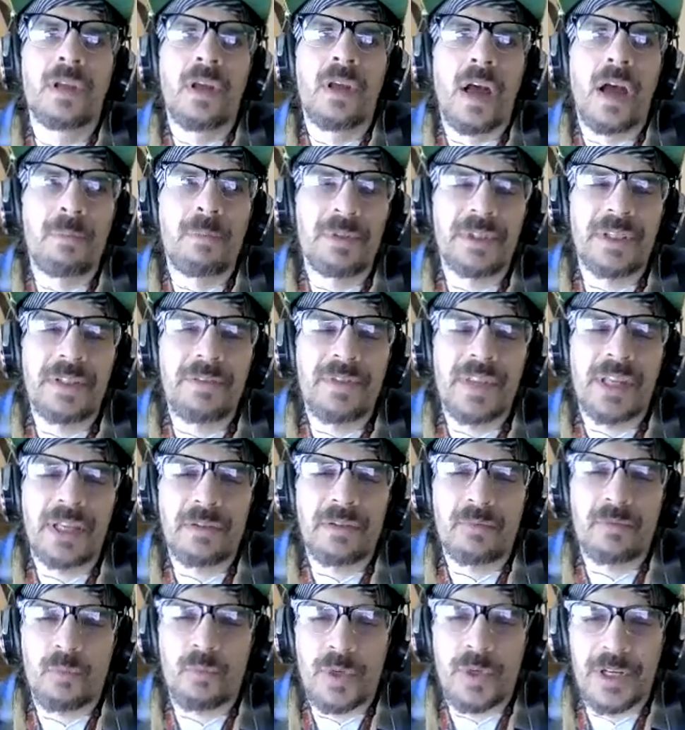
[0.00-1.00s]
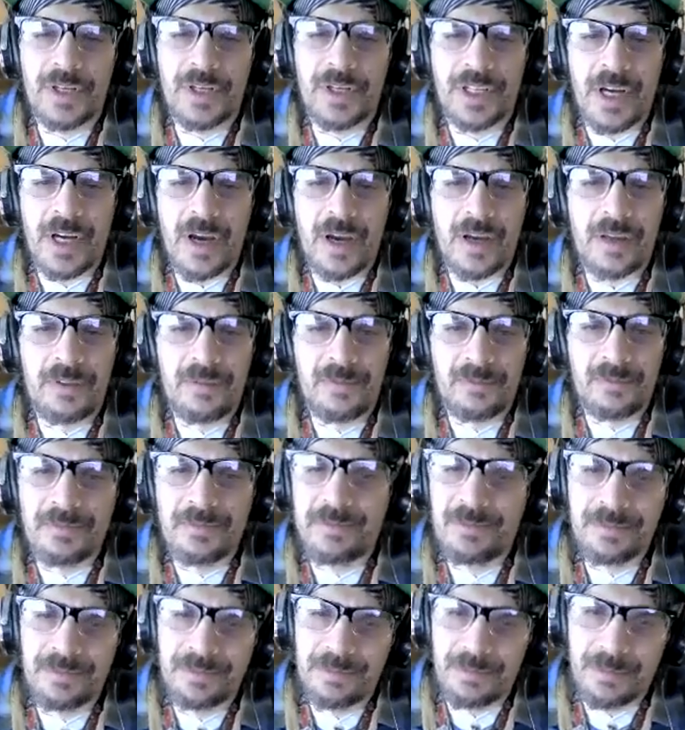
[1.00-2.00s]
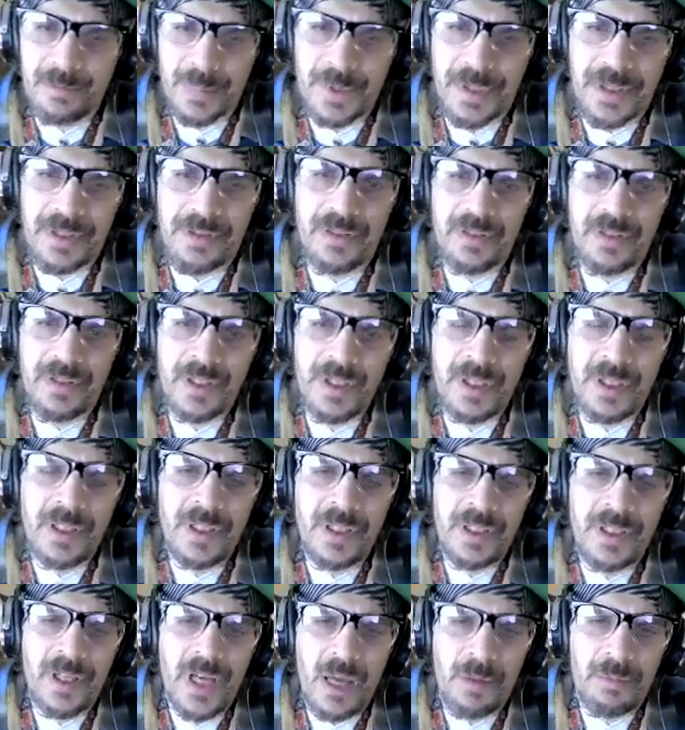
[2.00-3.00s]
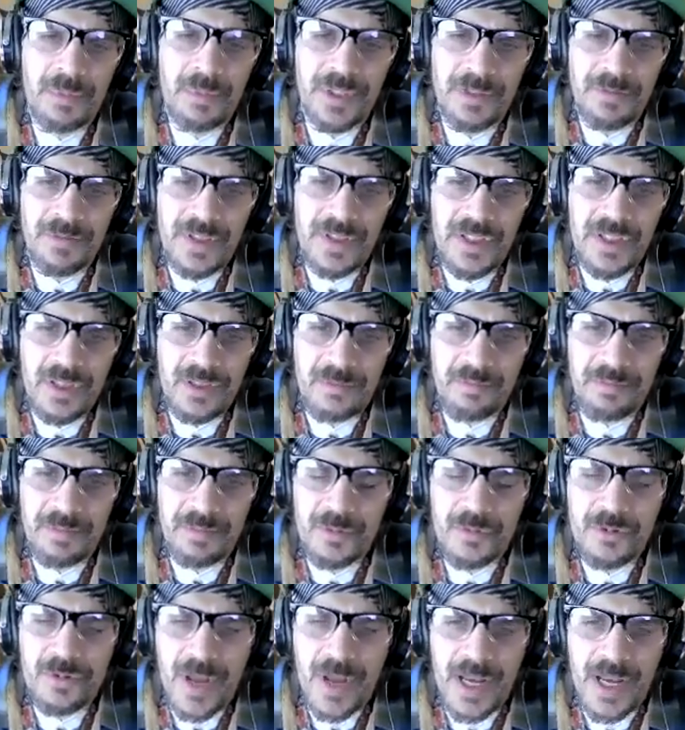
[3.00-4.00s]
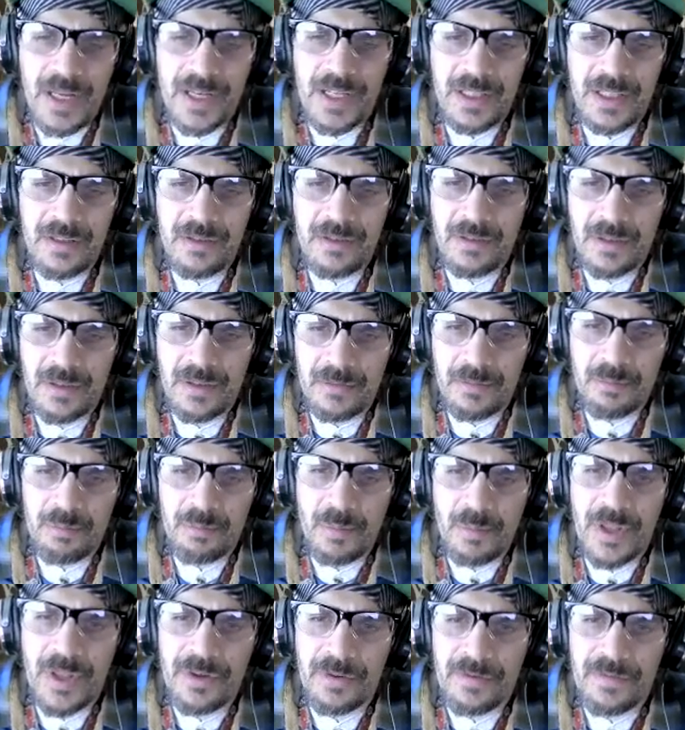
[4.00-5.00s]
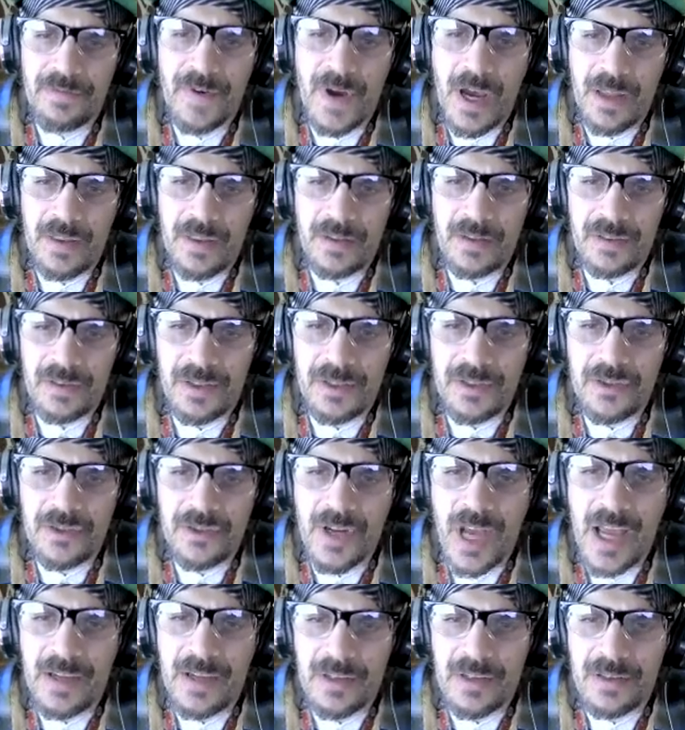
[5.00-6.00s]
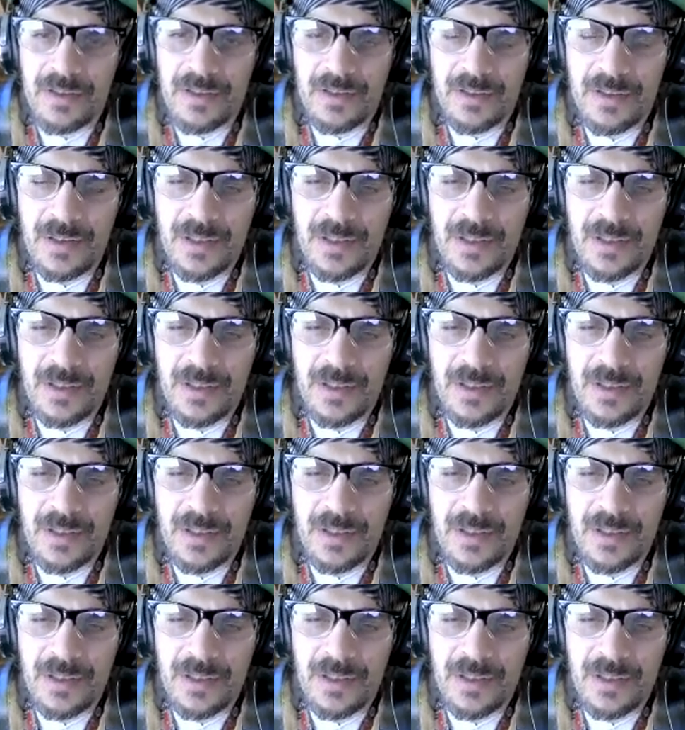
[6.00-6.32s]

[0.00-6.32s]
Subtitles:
I believe that we are God, but I believe it's a trinity, mother, father, and child.